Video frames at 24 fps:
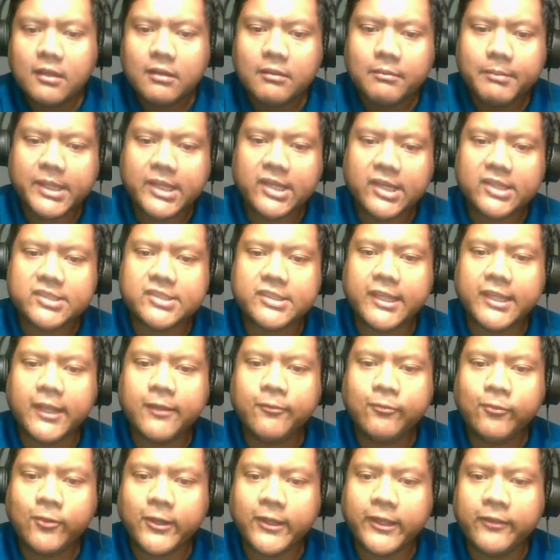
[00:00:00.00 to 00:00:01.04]
Because in
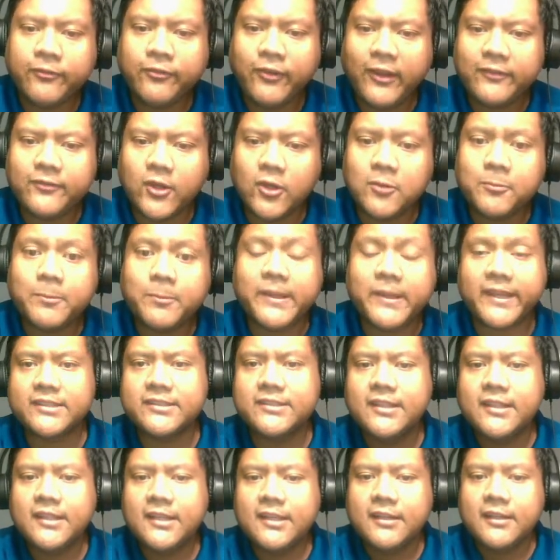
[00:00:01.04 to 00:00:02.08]
e4, e5
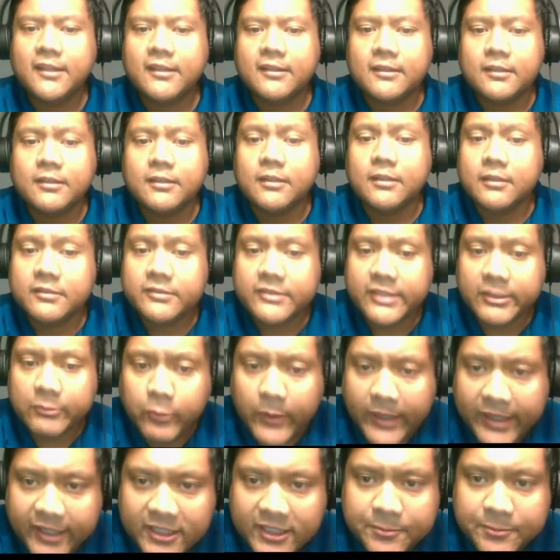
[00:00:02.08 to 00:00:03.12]
openings, the
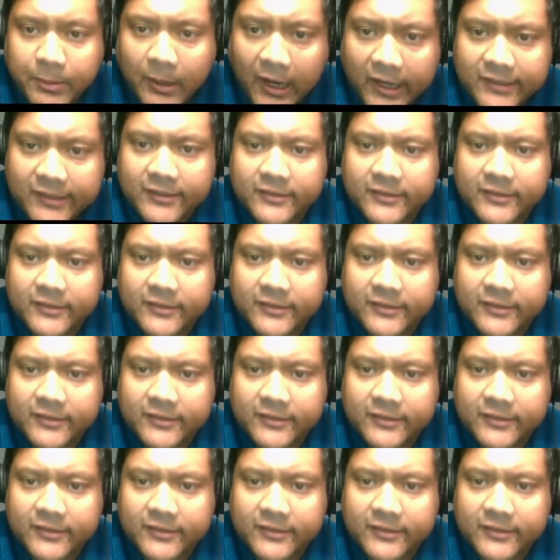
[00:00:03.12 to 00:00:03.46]
weakest part